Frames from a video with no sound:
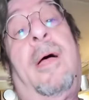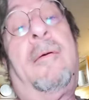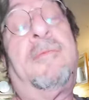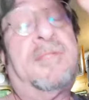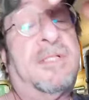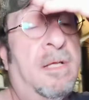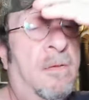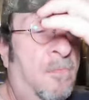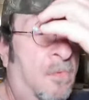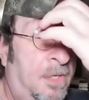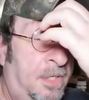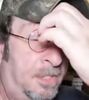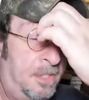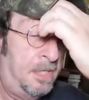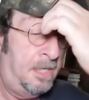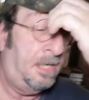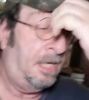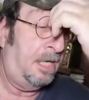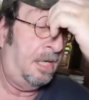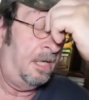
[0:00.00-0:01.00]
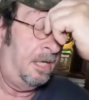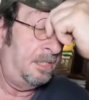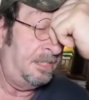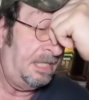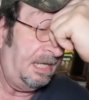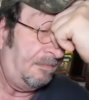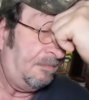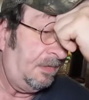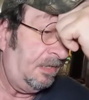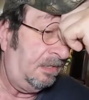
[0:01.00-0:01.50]
have someone
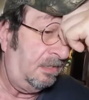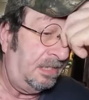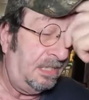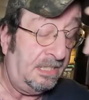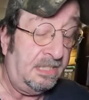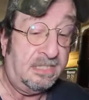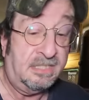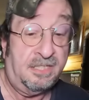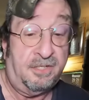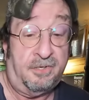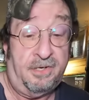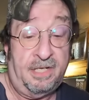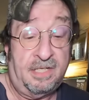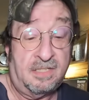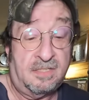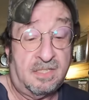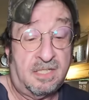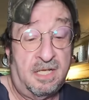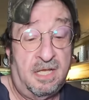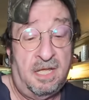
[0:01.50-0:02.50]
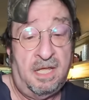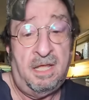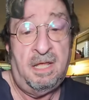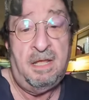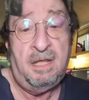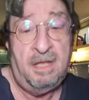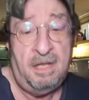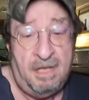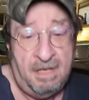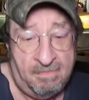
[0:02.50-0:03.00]
definitely serious
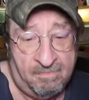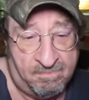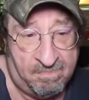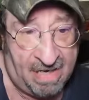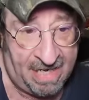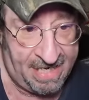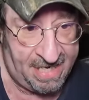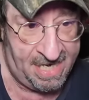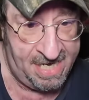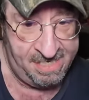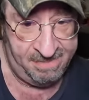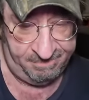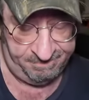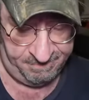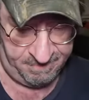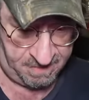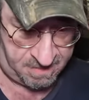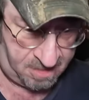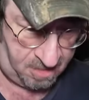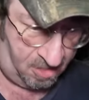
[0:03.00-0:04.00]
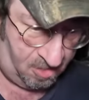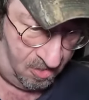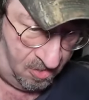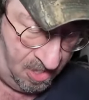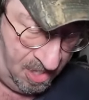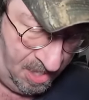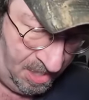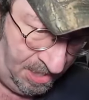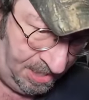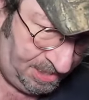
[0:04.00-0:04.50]
biting, so,
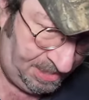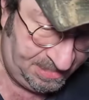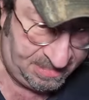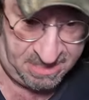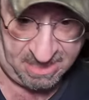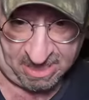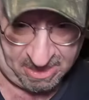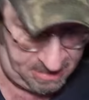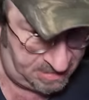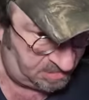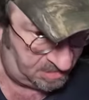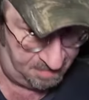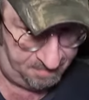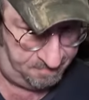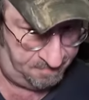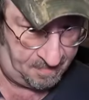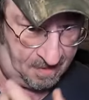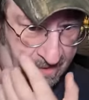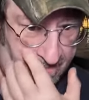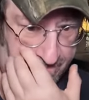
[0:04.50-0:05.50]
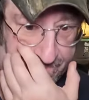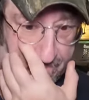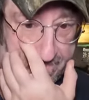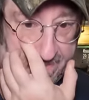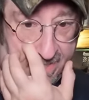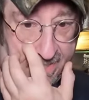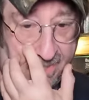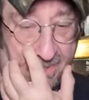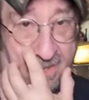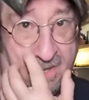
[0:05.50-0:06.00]
and he doesn't live far from
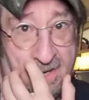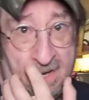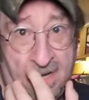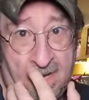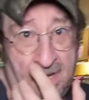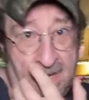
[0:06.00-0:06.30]
here.